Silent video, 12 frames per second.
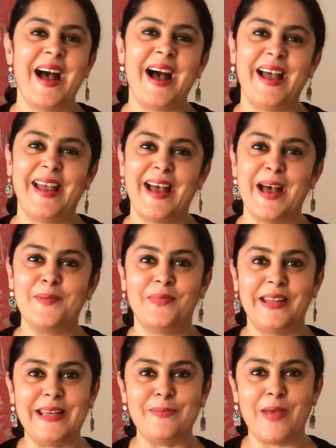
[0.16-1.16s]
Hi,
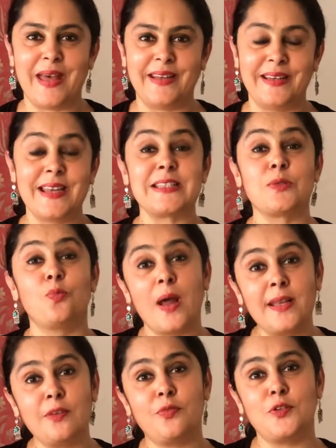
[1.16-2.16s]
I'm Minnie Menon, and it's
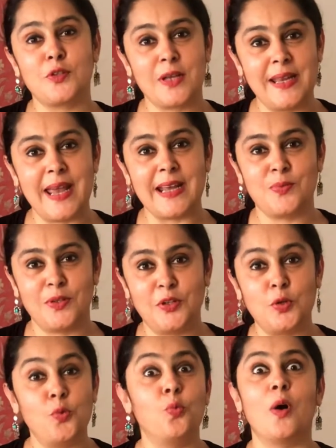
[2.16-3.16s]
wonderful to connect
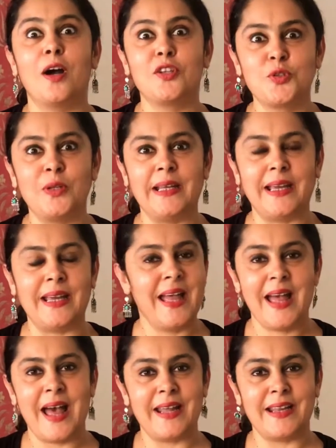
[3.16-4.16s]
with you
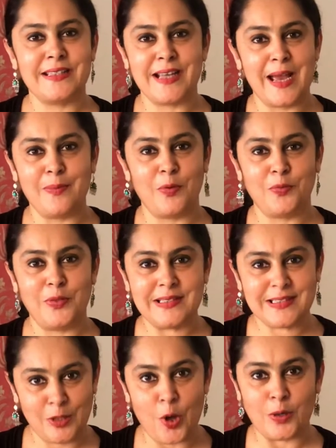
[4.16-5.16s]
virtually at a time of
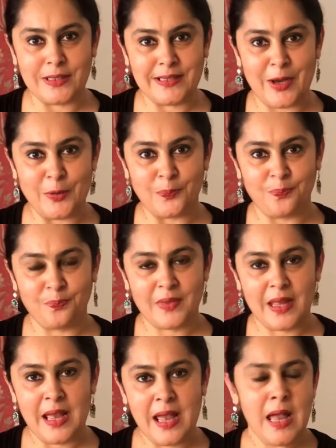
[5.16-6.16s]
this lockdown.
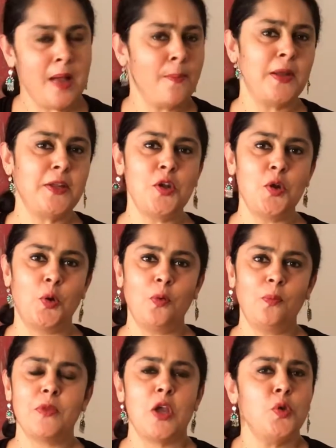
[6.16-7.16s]
But
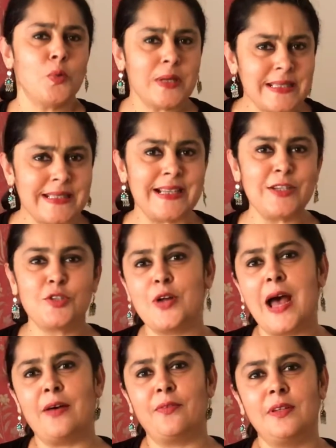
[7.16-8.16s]
you can still
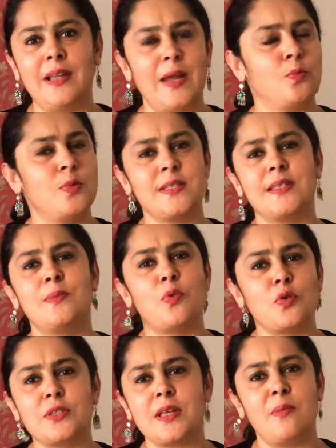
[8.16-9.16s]
travel and visit the
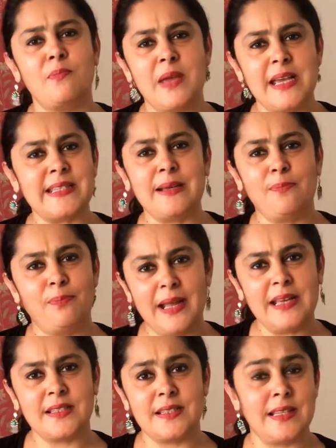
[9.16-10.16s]
most amazing
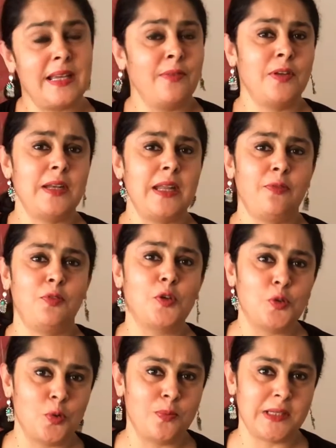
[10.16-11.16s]
places even if you're
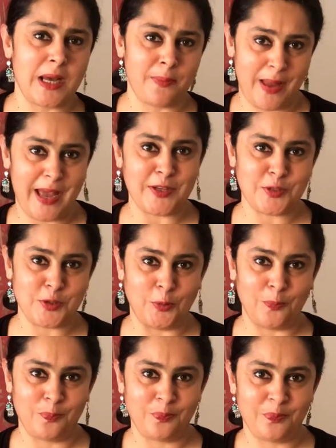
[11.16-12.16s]
cooped up at
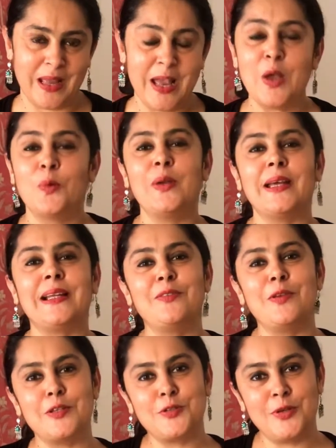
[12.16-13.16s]
home. We at
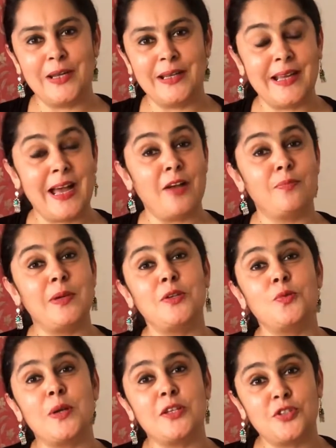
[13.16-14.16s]
Live History India have
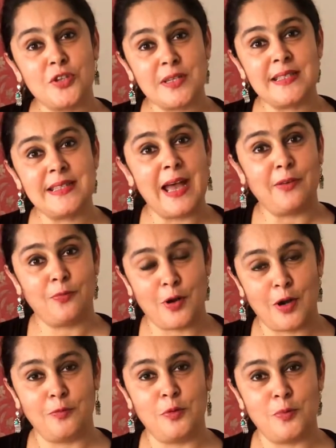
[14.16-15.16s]
been doing just that
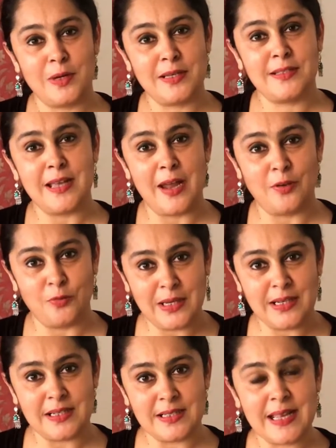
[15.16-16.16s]
for our viewers and
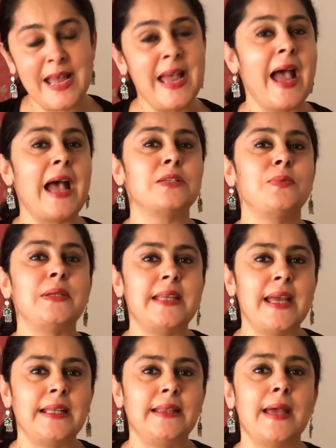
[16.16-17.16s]
readers as we
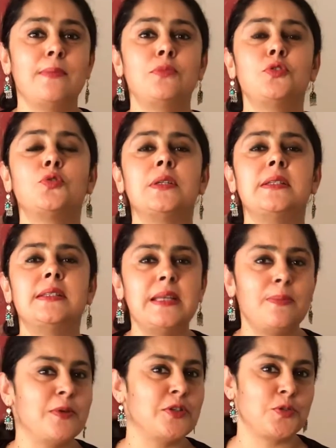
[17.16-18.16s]
take them to the
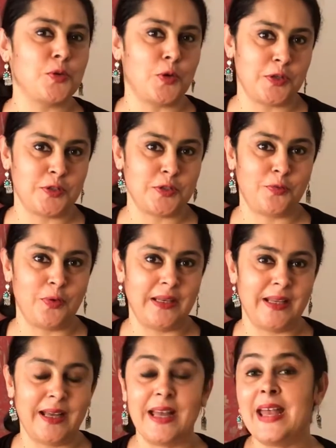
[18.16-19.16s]
deepest corners of
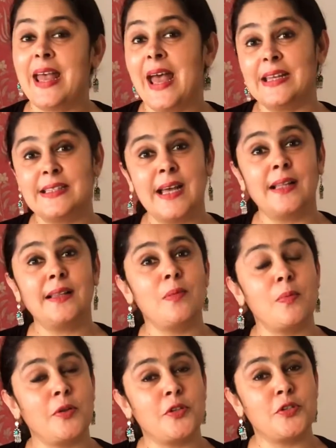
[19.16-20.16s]
India and tell
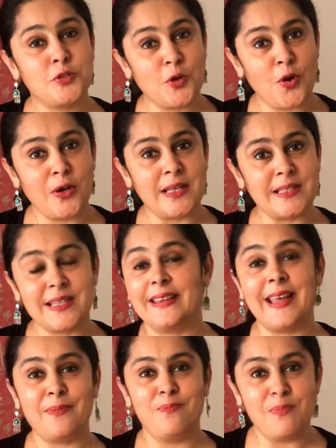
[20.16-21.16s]
them about the stories
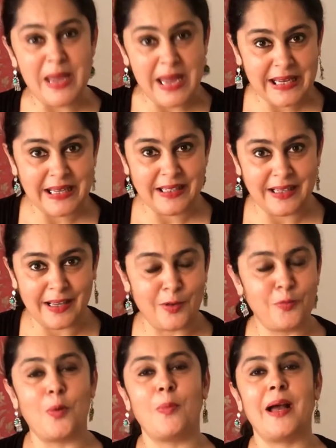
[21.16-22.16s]
that make India
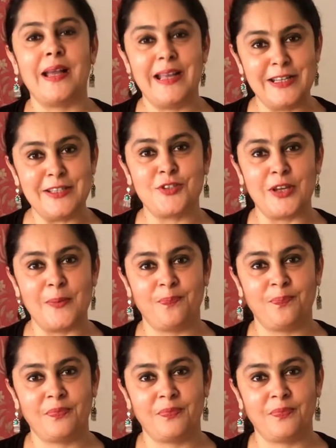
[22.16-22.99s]
from our history.